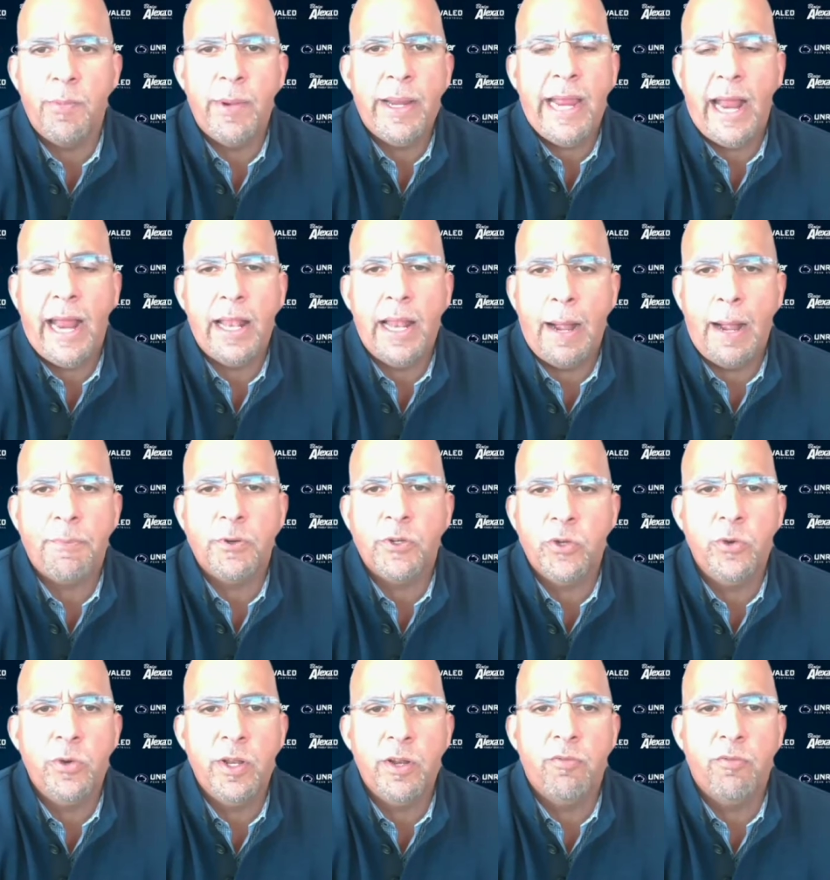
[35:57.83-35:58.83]
we got an
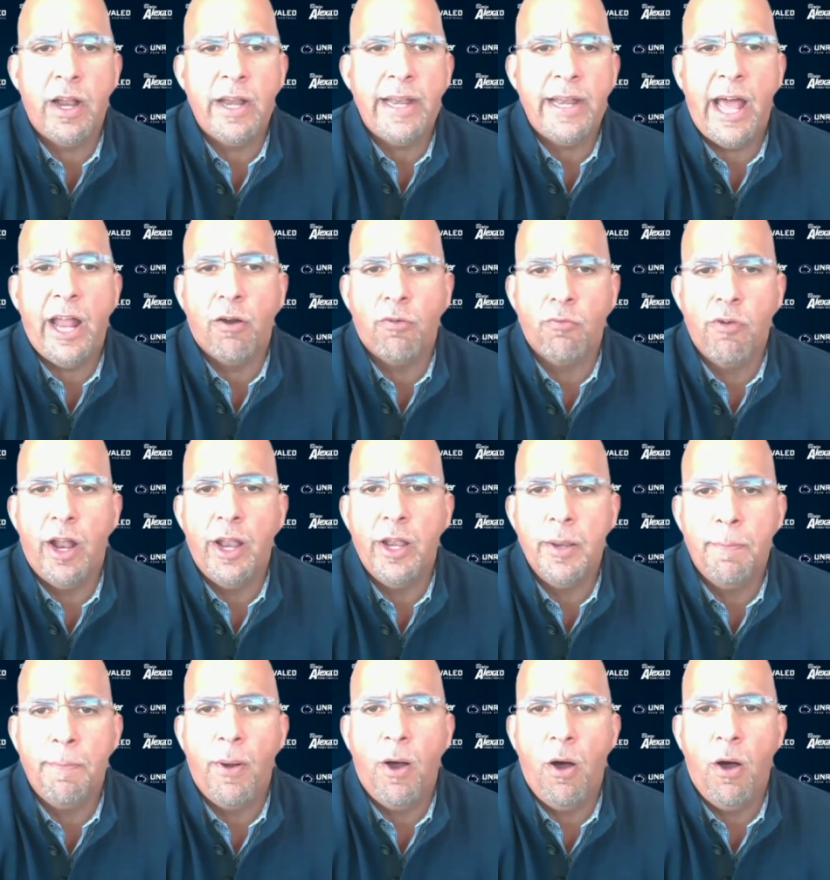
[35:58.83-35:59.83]
opportunity right now to run
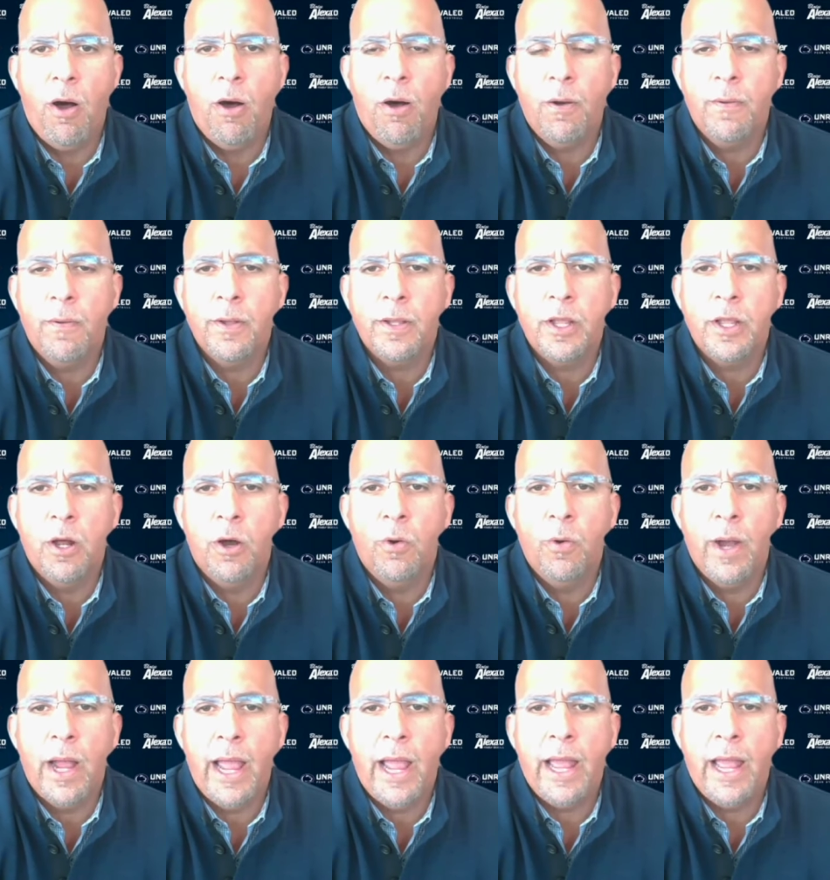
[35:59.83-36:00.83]
the ball, you
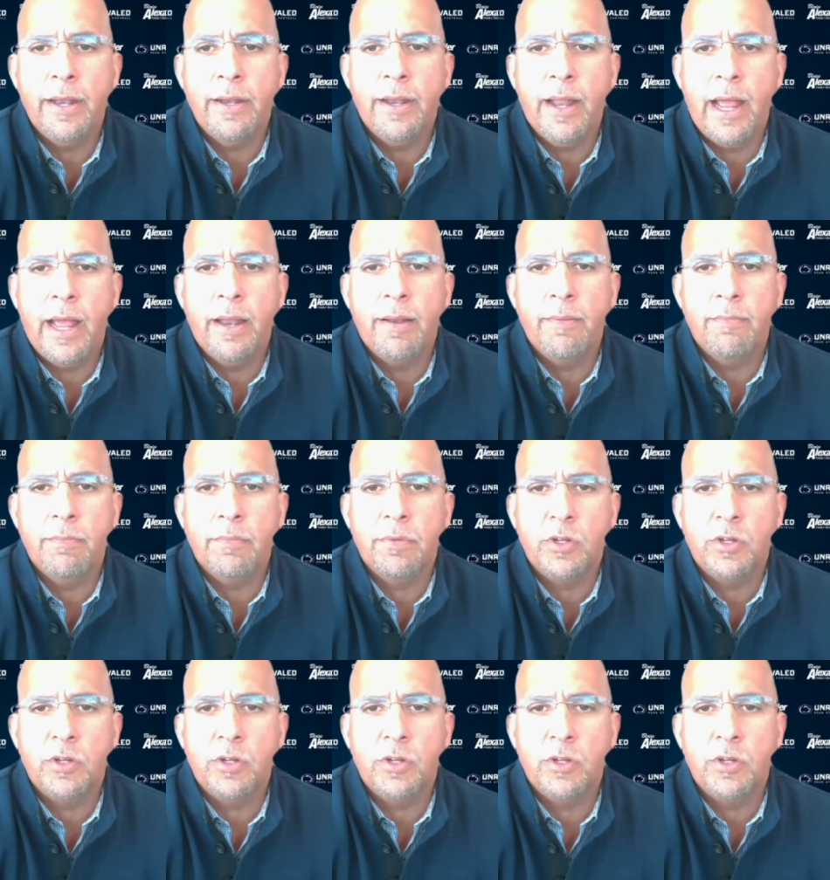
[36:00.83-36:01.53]
know, and